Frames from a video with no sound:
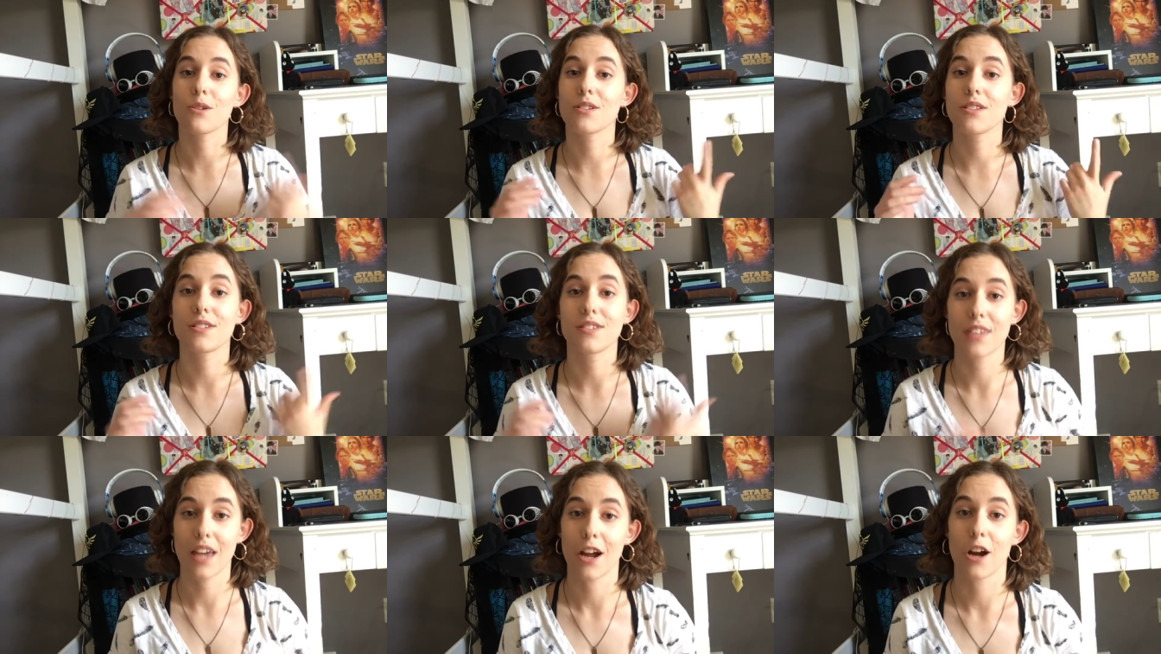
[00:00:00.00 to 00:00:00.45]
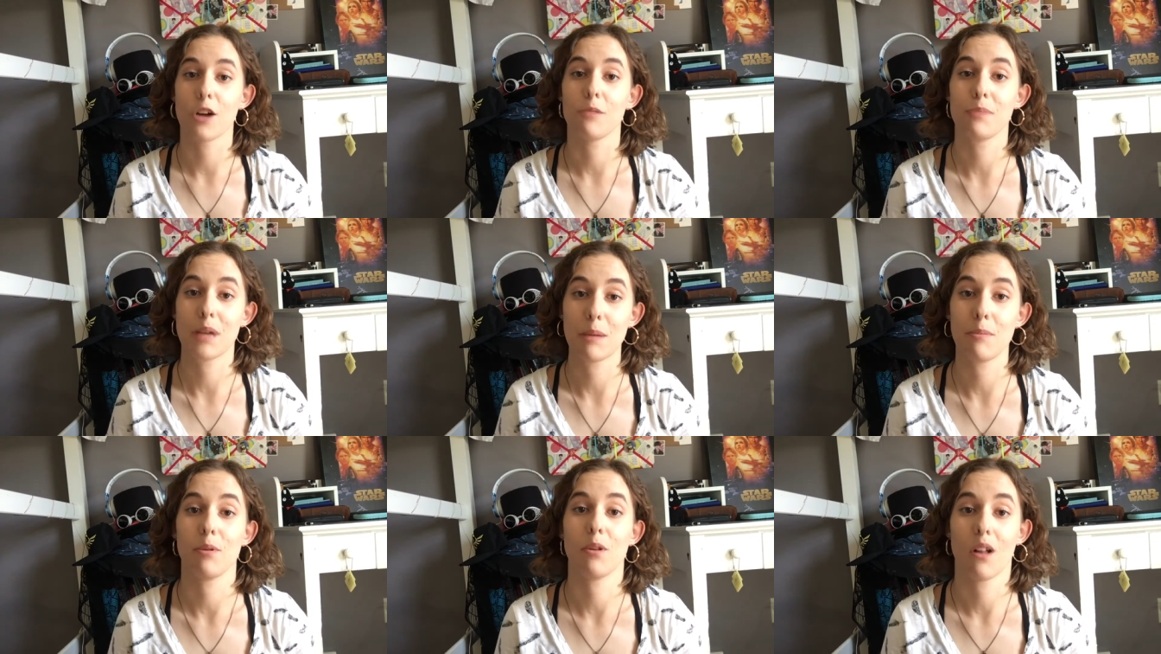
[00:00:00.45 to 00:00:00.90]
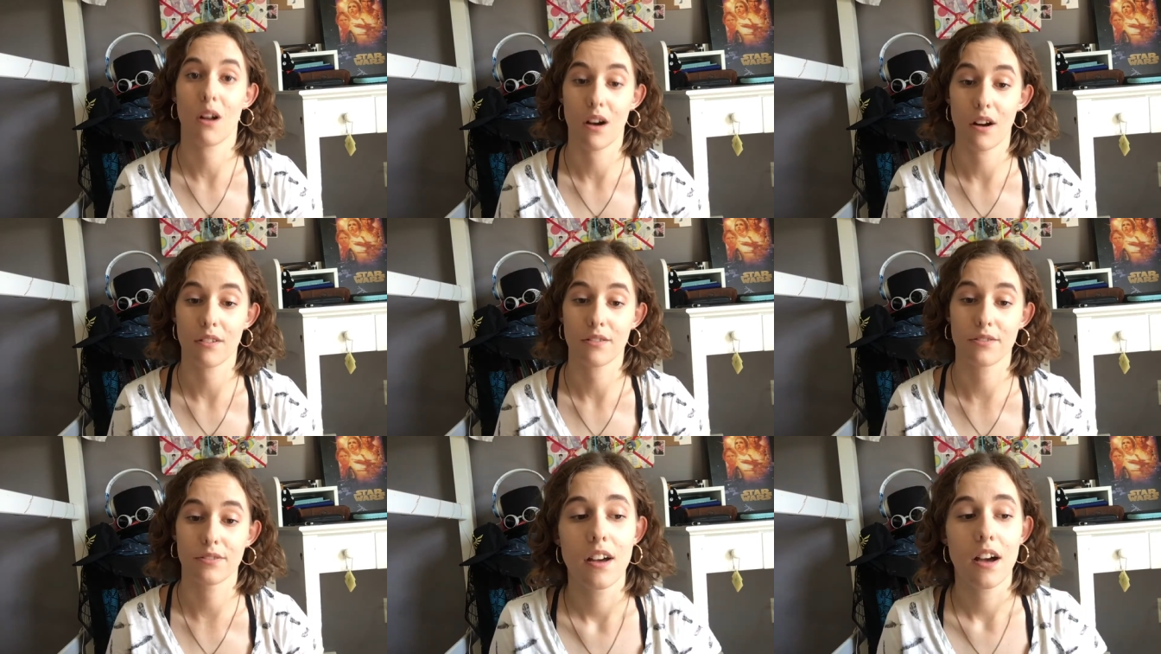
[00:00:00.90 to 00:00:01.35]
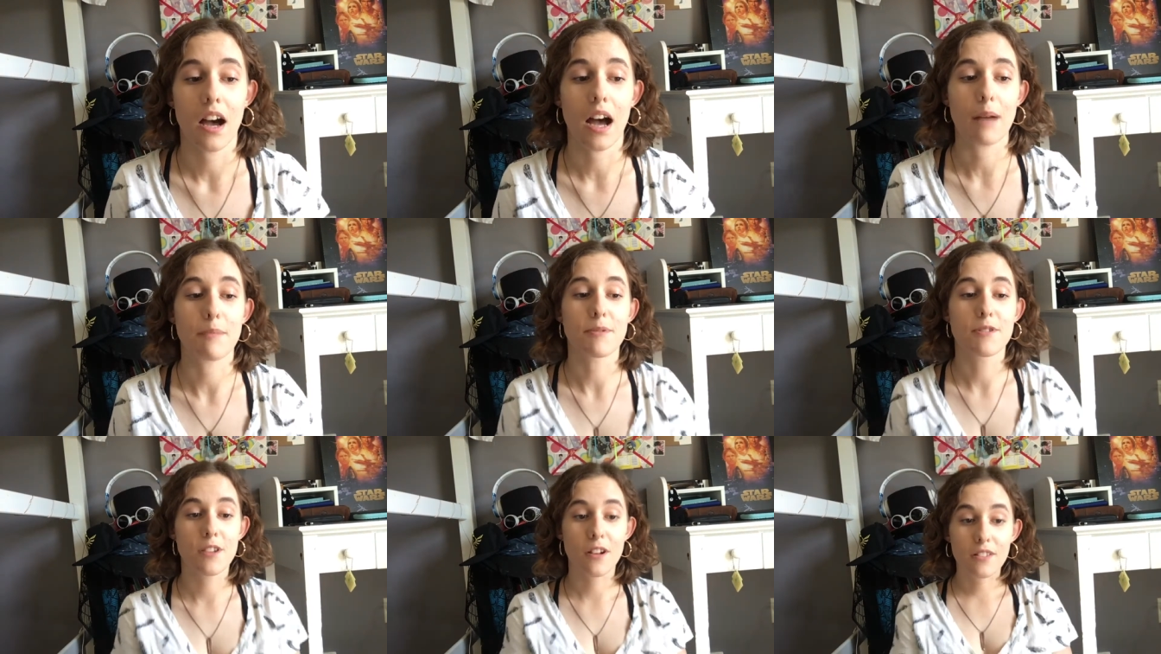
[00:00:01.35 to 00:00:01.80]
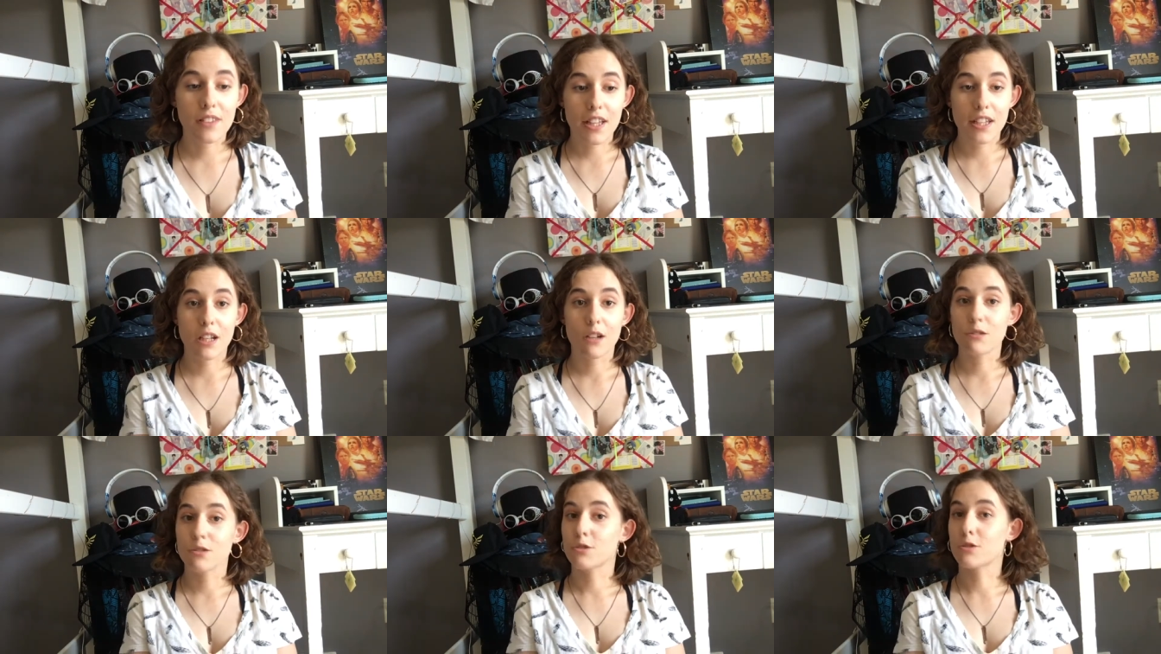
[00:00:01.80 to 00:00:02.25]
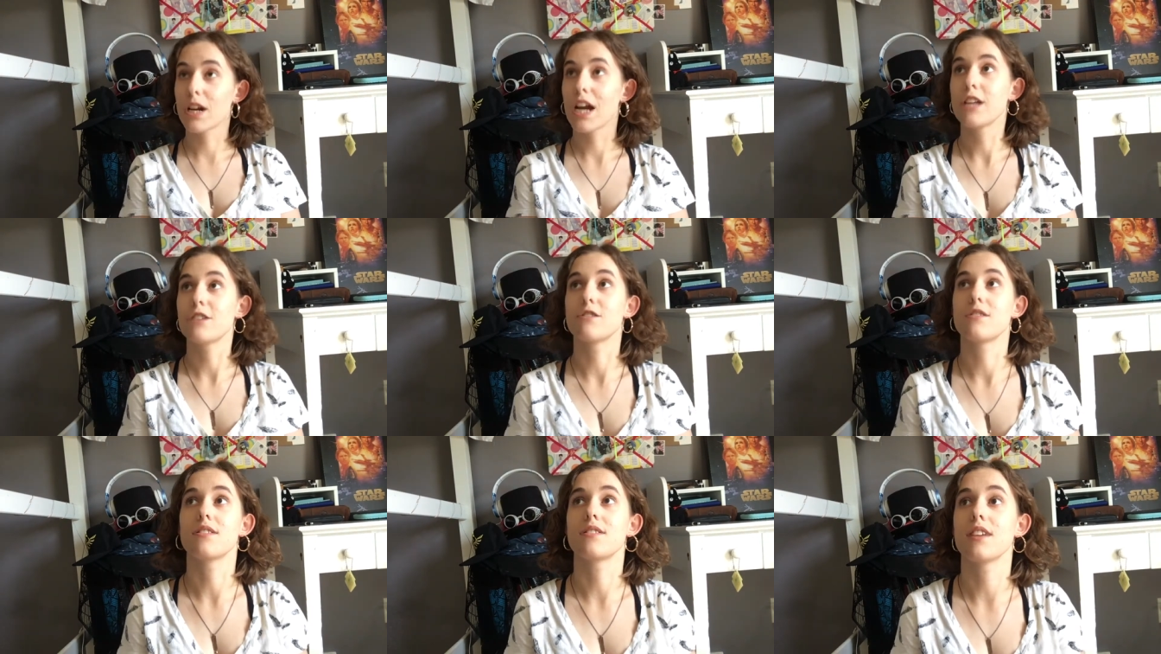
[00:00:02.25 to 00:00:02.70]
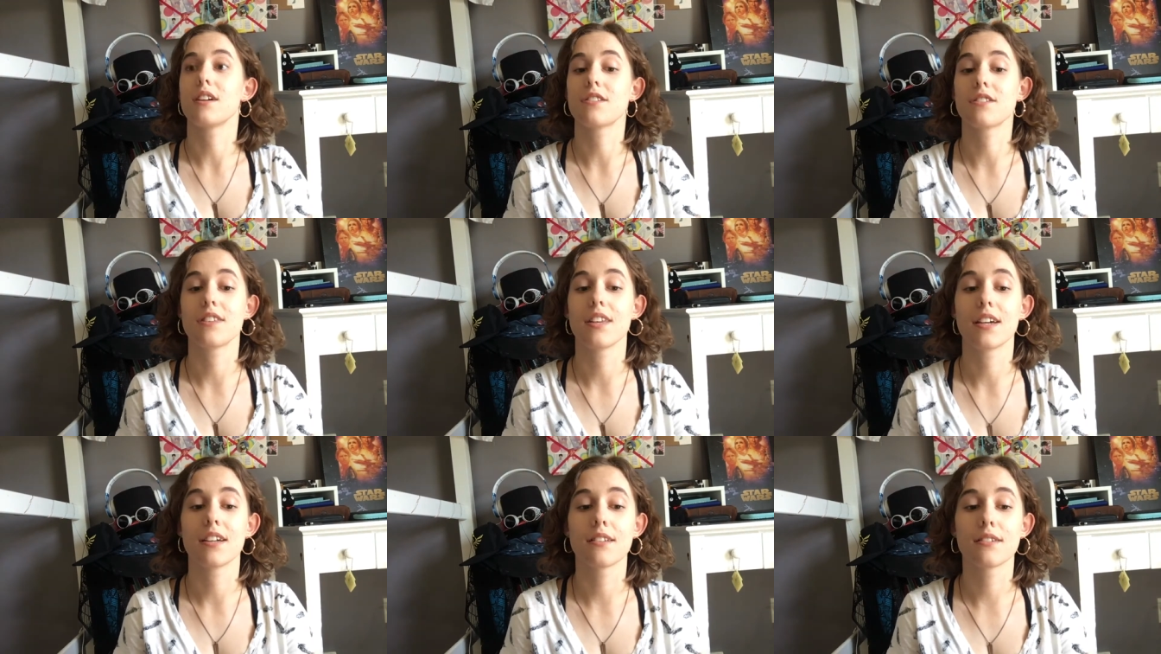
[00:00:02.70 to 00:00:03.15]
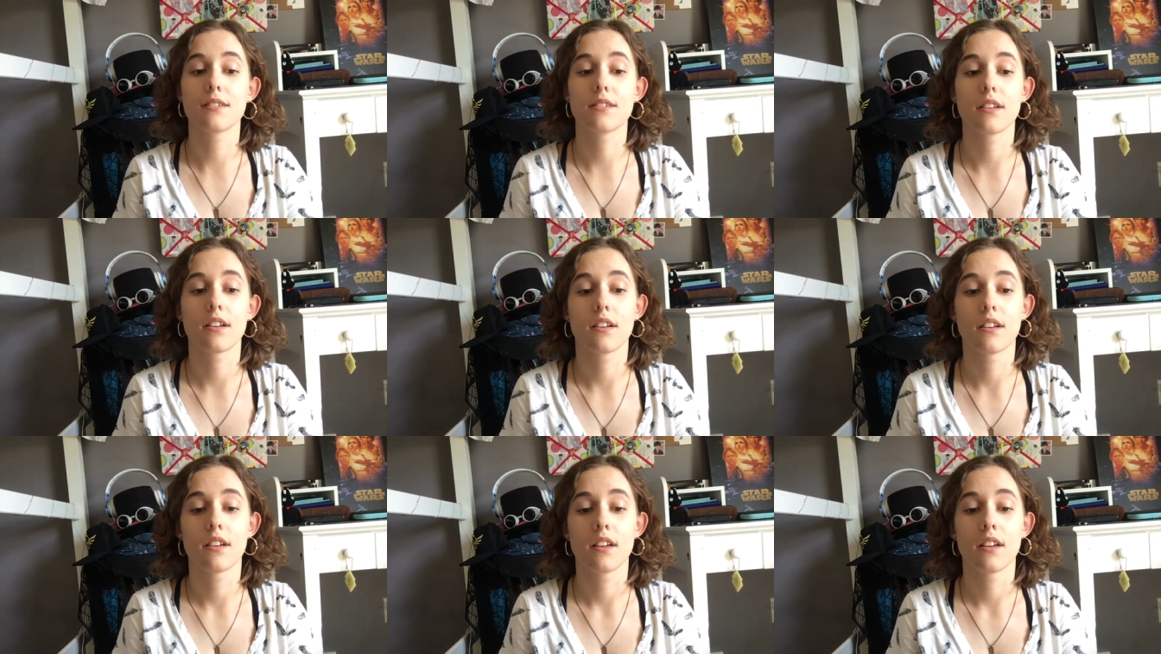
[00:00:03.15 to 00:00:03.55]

scare people off. I'm certainly no stranger to such things.